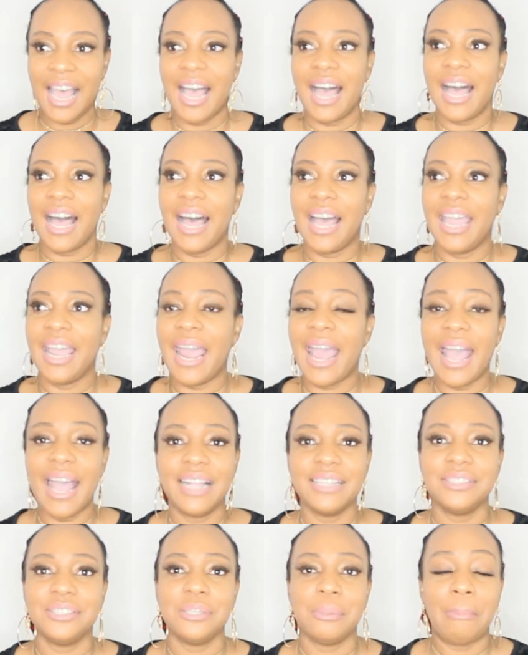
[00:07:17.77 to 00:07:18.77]
I
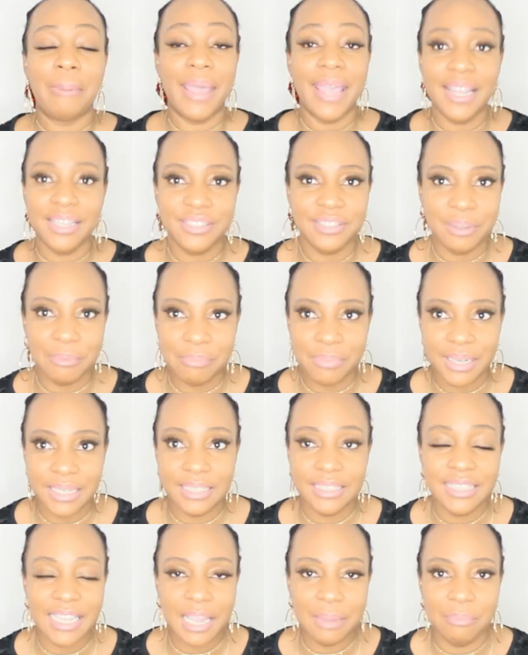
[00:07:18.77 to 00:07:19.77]
had to pay some
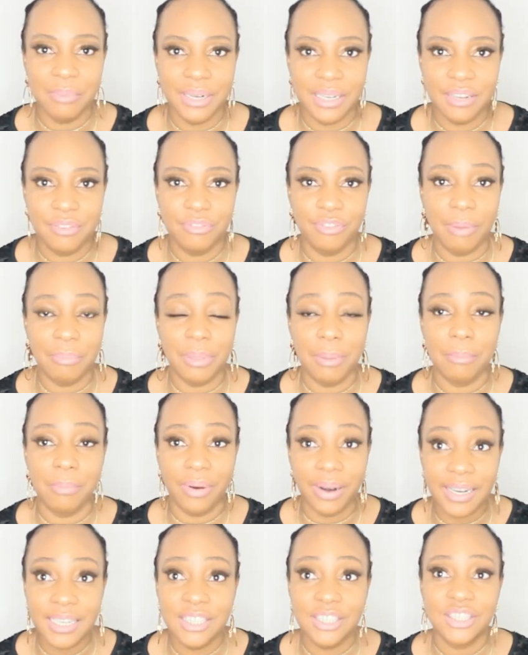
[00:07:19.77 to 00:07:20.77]
money, take money from the
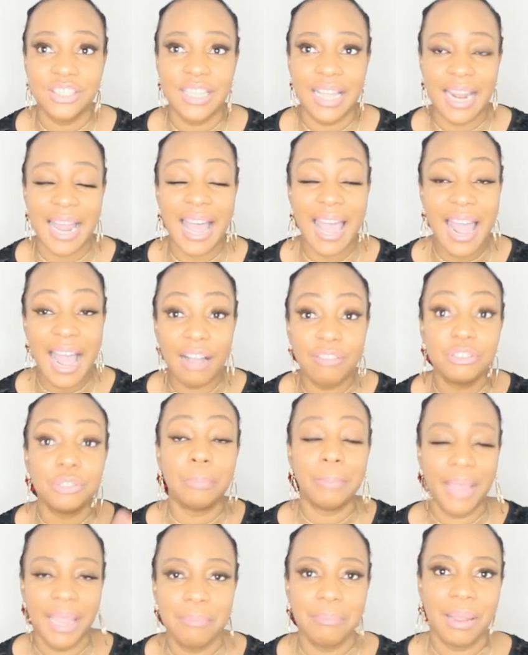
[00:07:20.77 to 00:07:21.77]
mortgage that I have
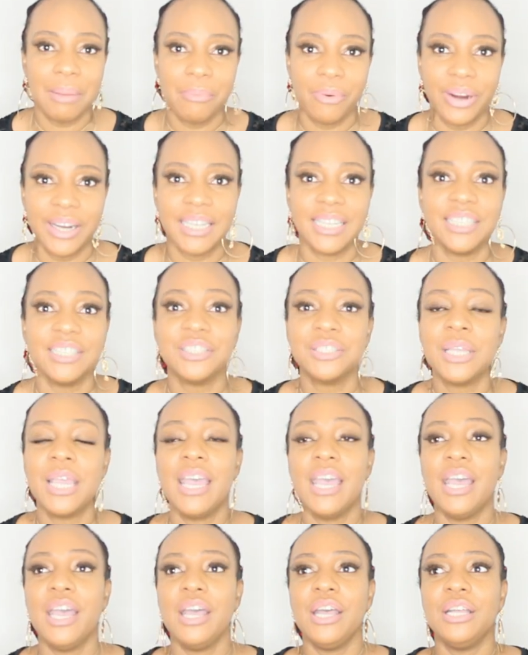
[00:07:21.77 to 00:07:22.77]
to pay my mortgage
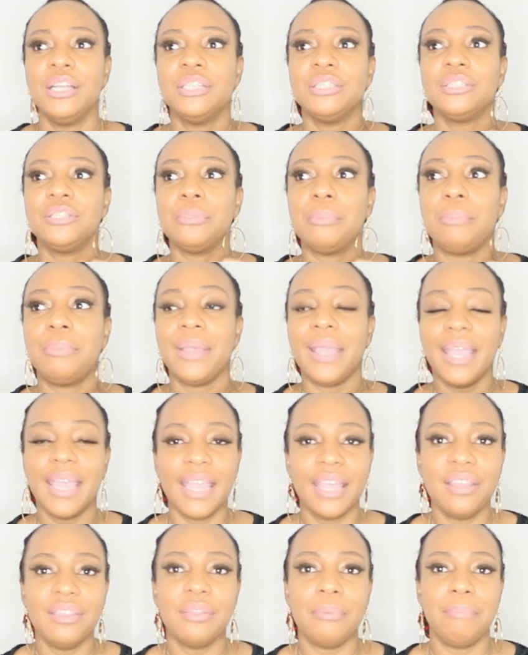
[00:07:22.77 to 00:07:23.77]
to
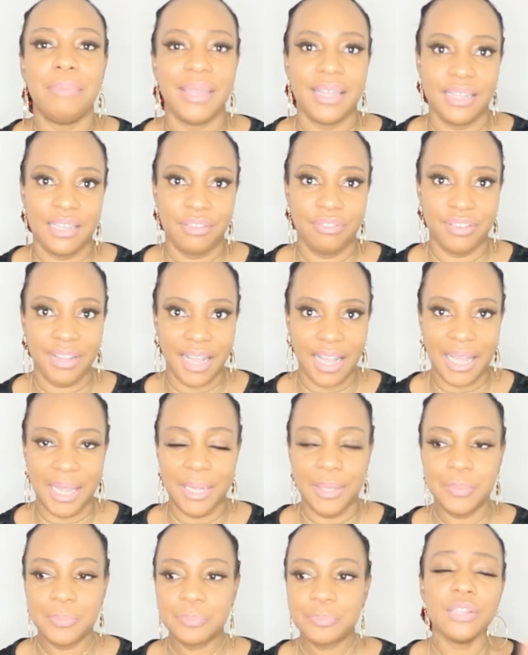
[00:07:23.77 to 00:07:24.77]
pay the bailiff
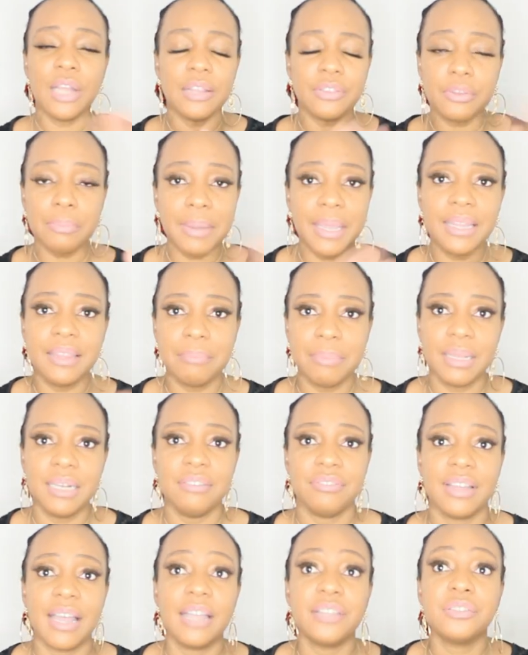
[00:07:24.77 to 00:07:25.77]
guy, not to pay the
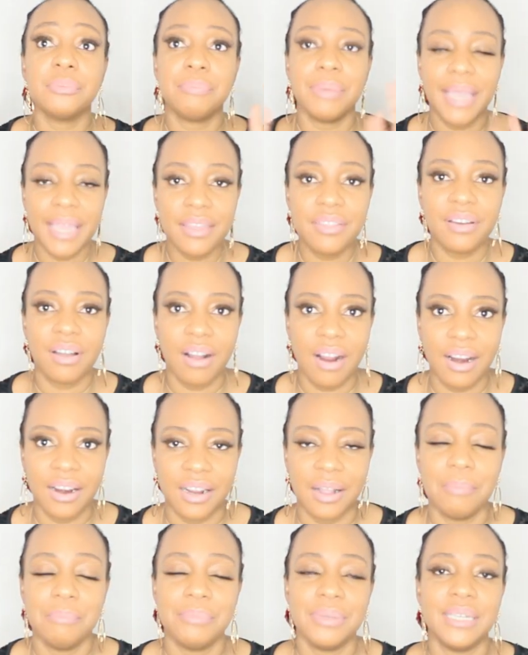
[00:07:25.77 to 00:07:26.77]
bailiff guy, to pay the car
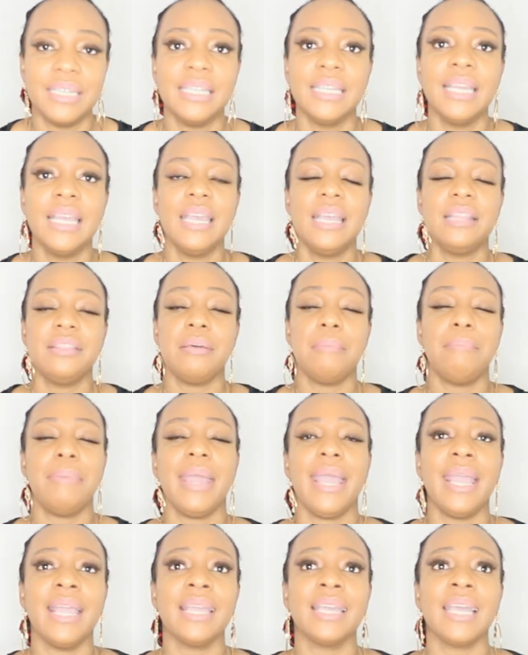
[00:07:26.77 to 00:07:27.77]
company, the
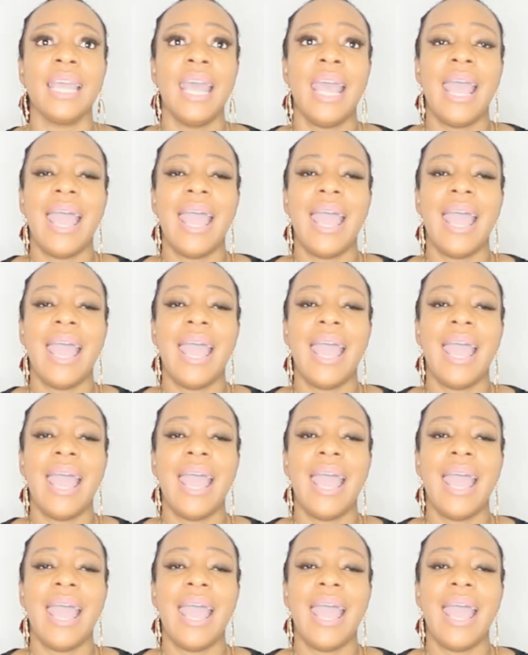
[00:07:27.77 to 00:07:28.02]
bank.